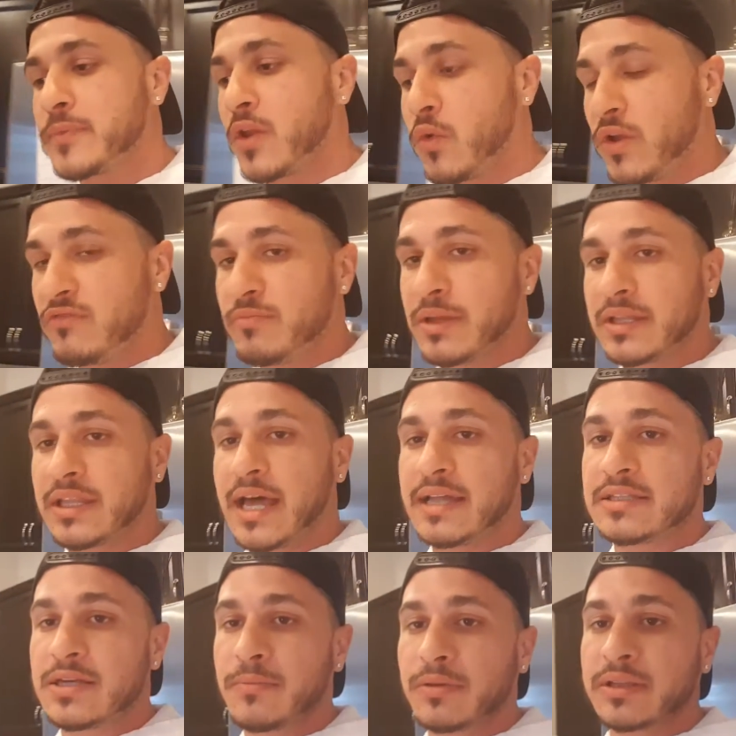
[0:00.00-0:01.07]
We've been
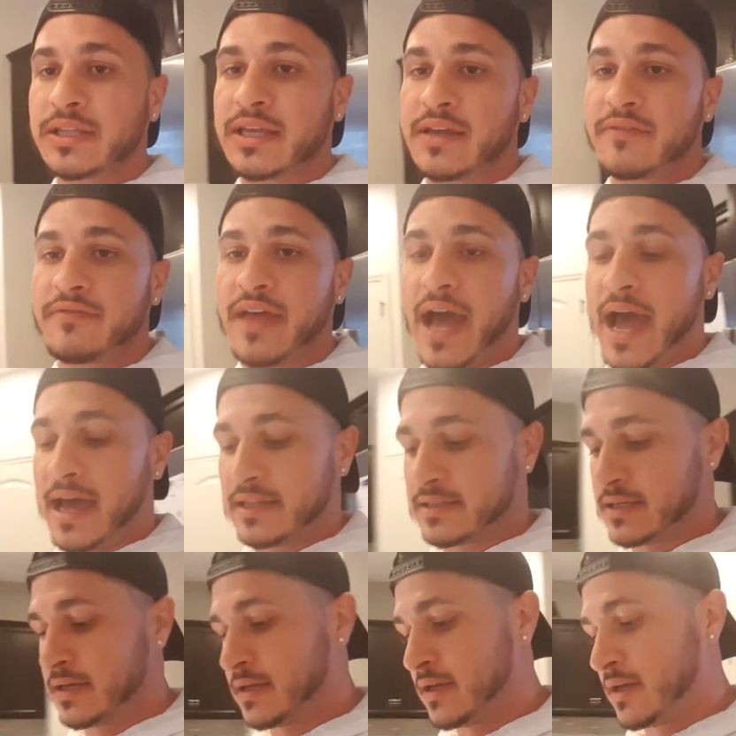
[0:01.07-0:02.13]
led to believe
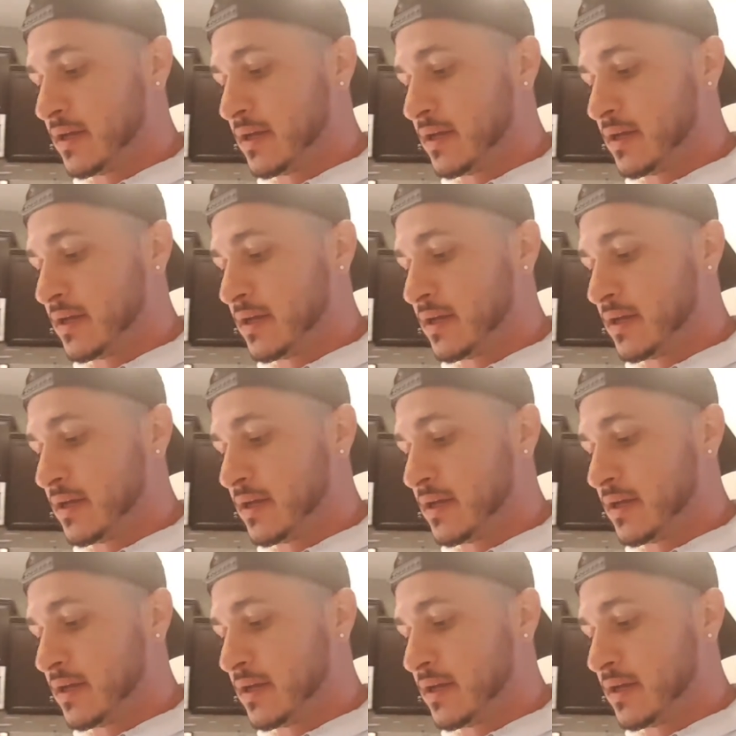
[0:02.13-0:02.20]
that